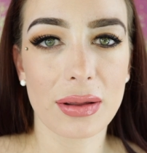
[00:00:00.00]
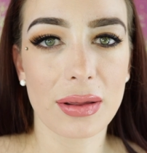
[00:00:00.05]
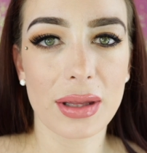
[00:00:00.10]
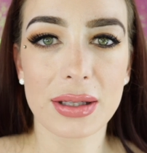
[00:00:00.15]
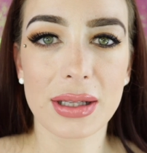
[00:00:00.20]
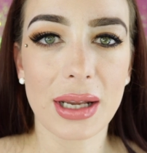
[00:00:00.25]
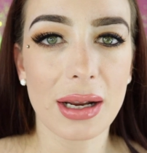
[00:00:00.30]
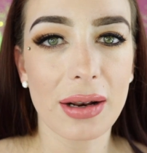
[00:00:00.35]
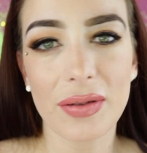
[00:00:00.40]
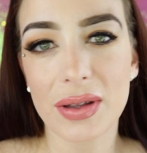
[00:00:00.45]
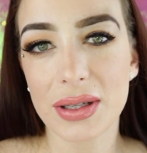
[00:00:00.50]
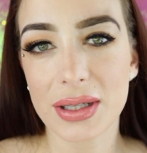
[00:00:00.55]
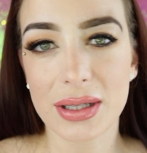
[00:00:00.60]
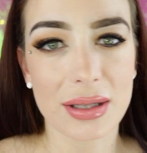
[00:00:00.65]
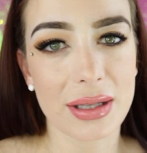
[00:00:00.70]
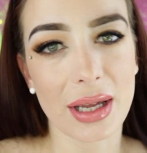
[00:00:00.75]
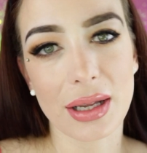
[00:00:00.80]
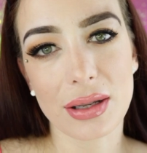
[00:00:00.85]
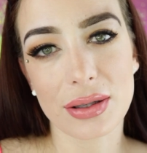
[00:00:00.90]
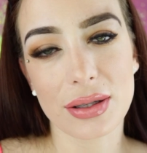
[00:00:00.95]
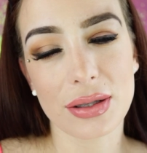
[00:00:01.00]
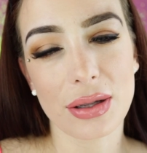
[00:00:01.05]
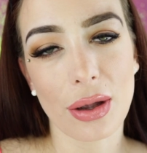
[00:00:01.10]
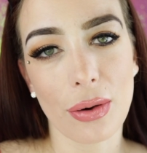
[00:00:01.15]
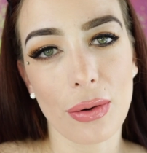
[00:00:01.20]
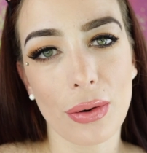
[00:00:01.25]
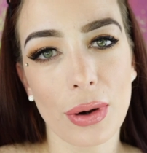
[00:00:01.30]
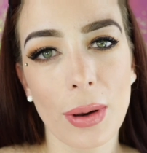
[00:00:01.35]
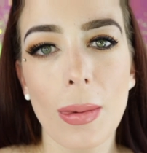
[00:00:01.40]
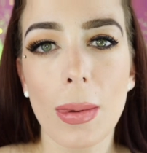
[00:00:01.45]
None of this is set in
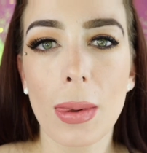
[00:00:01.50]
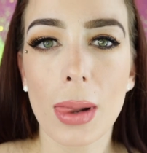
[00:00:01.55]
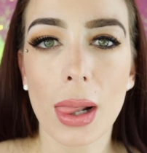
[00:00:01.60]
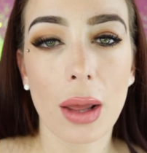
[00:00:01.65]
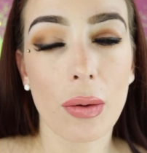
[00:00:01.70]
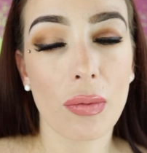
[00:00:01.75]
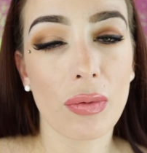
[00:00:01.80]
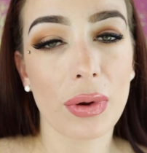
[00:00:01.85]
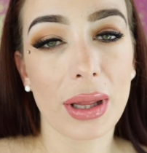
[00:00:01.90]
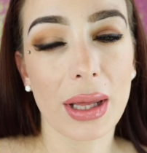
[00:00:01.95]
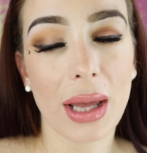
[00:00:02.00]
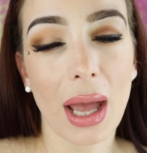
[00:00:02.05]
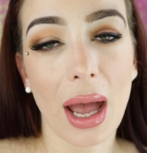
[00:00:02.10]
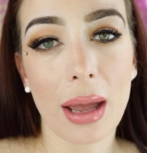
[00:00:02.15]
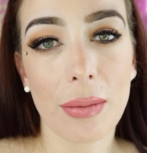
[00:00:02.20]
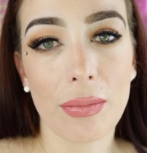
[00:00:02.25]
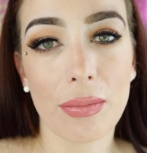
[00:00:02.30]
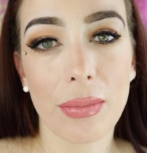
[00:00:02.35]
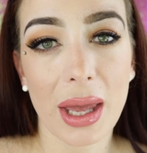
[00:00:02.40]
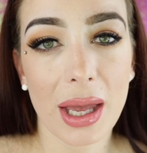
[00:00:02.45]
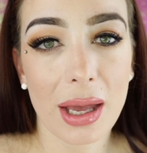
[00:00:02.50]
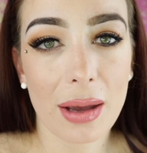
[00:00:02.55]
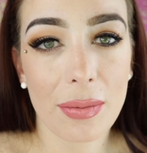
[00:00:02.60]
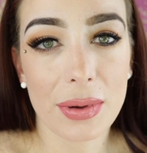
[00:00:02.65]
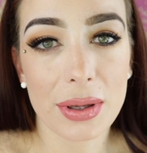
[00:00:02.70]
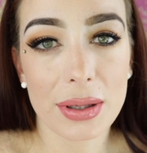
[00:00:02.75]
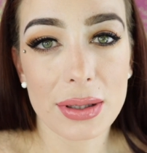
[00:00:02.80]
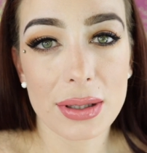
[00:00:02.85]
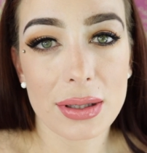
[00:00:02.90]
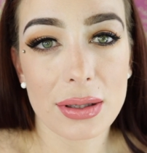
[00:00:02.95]
stone. Really, makeup
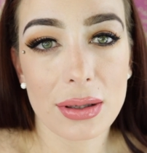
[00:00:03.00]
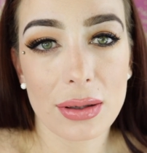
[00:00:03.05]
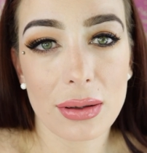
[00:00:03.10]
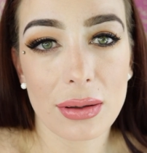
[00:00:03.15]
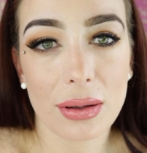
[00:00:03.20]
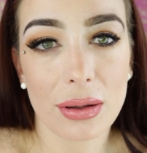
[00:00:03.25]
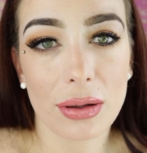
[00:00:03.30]
is,